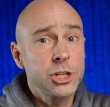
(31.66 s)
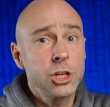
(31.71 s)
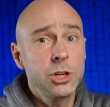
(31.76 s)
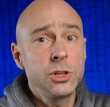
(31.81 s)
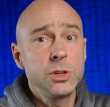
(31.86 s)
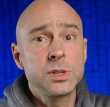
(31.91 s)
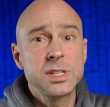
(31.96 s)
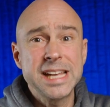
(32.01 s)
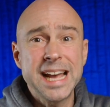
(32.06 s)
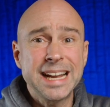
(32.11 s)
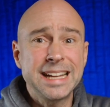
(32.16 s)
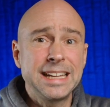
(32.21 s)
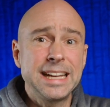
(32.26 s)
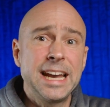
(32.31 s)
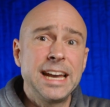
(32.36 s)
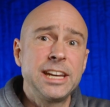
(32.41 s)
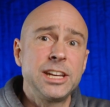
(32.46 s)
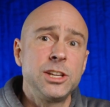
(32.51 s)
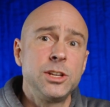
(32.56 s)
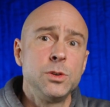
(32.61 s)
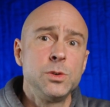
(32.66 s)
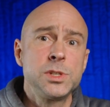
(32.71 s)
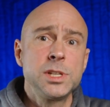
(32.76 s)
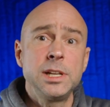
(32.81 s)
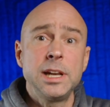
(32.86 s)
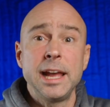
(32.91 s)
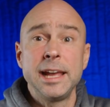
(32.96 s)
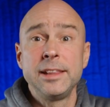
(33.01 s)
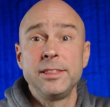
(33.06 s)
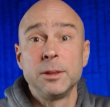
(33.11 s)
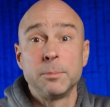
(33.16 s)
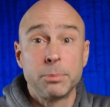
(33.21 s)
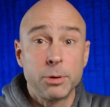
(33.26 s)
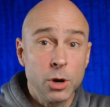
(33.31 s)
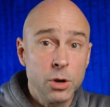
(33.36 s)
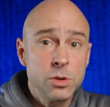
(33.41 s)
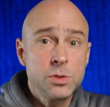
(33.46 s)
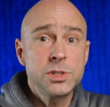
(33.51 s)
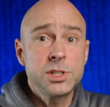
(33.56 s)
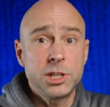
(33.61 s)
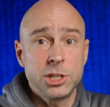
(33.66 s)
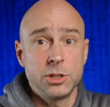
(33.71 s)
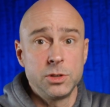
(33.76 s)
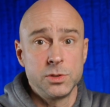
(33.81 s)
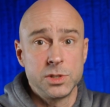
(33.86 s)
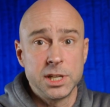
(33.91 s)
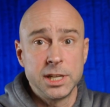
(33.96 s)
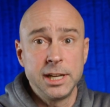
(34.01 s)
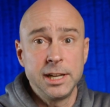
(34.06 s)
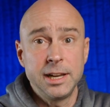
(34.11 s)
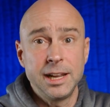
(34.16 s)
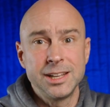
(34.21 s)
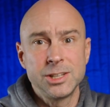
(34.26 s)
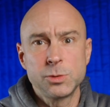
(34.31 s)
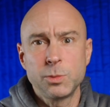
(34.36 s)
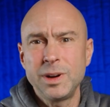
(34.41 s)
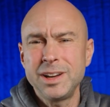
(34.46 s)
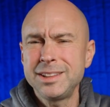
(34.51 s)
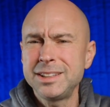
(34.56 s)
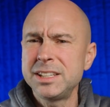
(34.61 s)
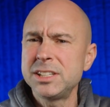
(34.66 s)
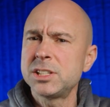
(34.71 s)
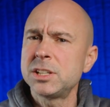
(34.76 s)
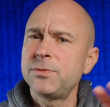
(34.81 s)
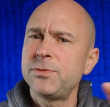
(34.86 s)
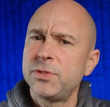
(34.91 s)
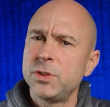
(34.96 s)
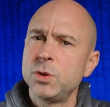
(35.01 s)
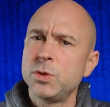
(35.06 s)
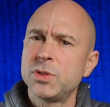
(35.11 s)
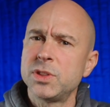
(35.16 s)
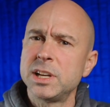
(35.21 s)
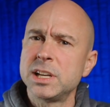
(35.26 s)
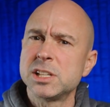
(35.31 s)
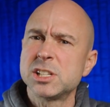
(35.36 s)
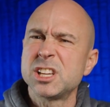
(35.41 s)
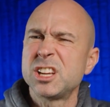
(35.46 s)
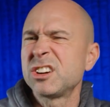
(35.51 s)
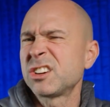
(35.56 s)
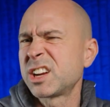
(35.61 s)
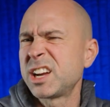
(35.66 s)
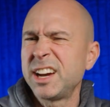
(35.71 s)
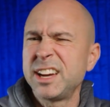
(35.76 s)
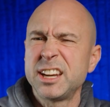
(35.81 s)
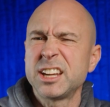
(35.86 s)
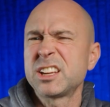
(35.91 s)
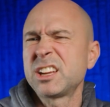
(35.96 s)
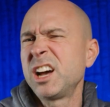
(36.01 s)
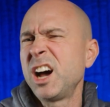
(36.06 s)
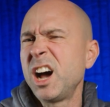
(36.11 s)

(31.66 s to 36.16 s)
to show you exactly how to use it and the pros to using it, as well as a few things that are kind of